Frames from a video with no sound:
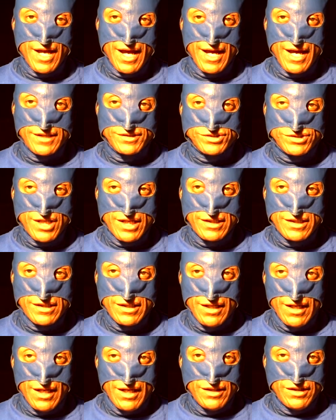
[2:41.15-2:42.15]
I, I
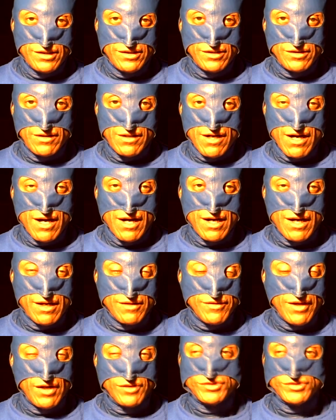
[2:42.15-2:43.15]
studied, you know, uh, that,